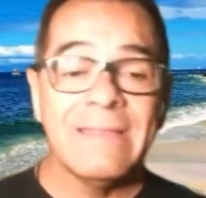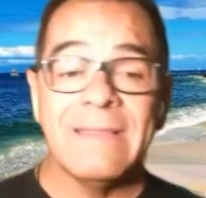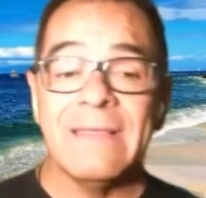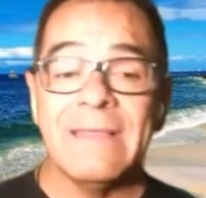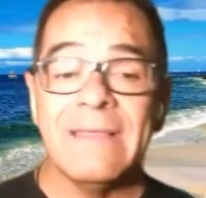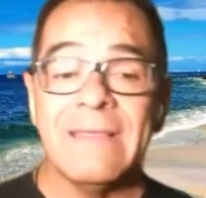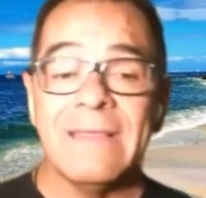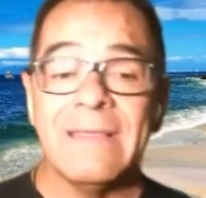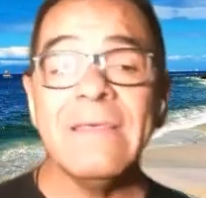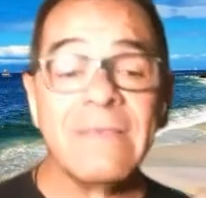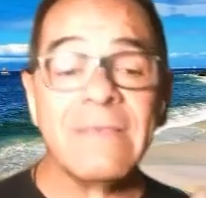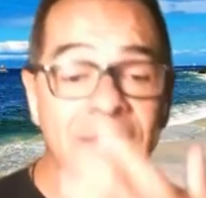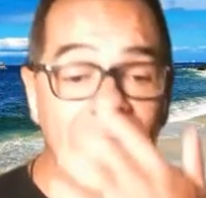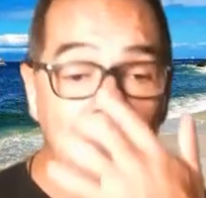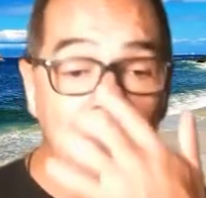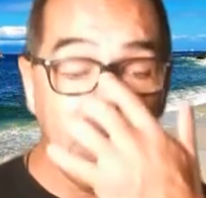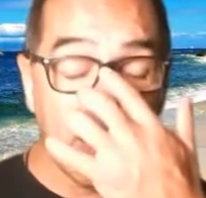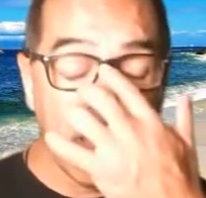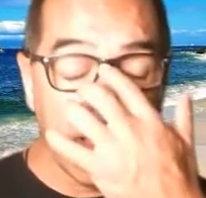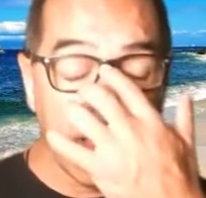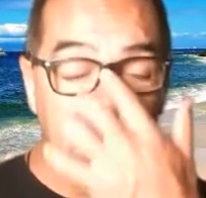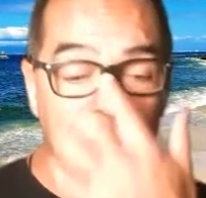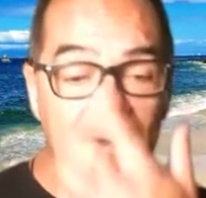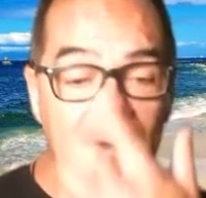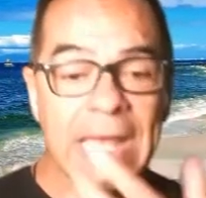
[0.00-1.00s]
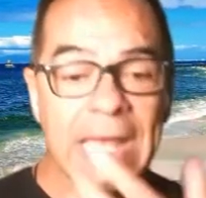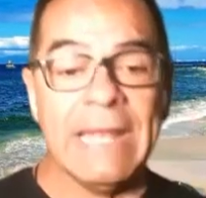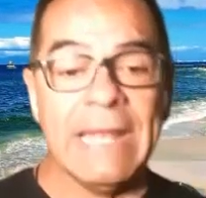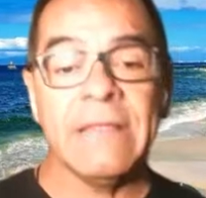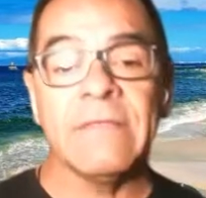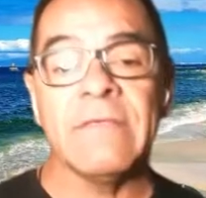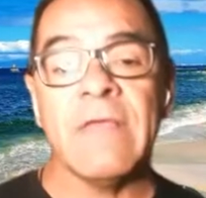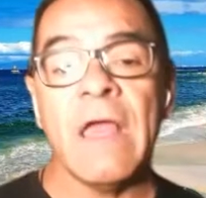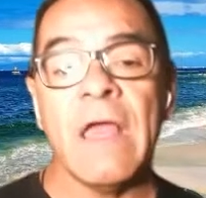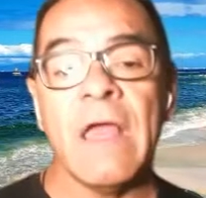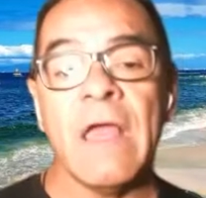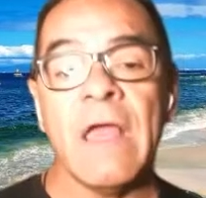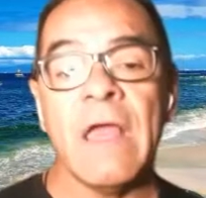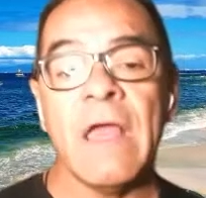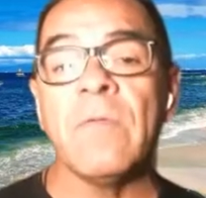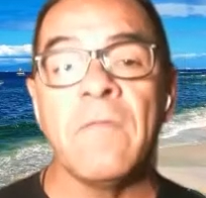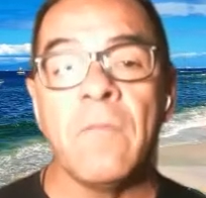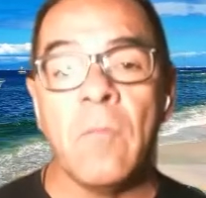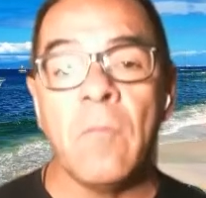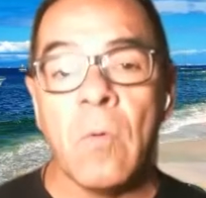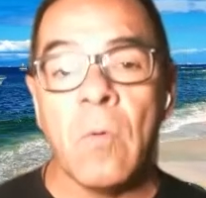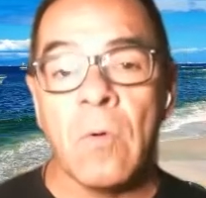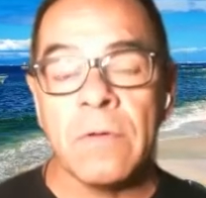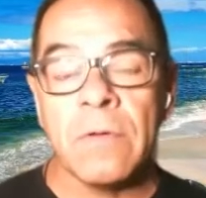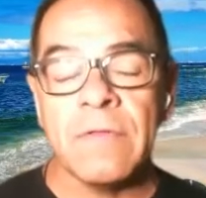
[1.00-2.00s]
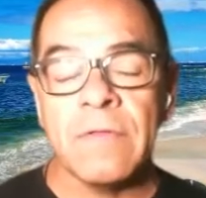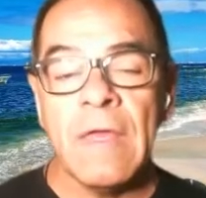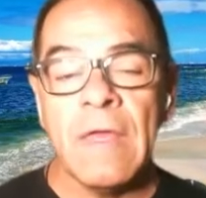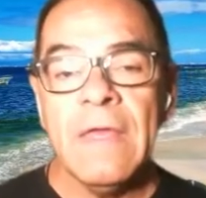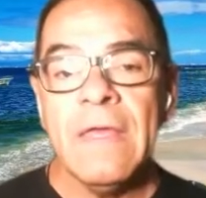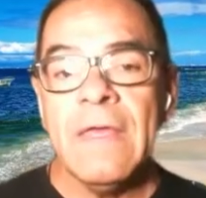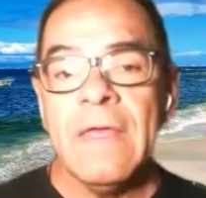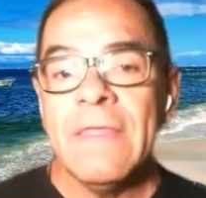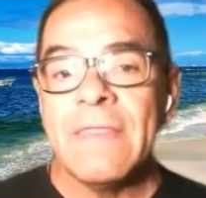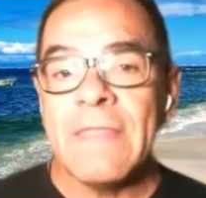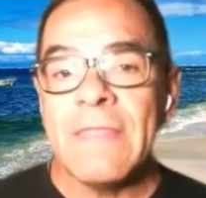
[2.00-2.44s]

This is an example of awards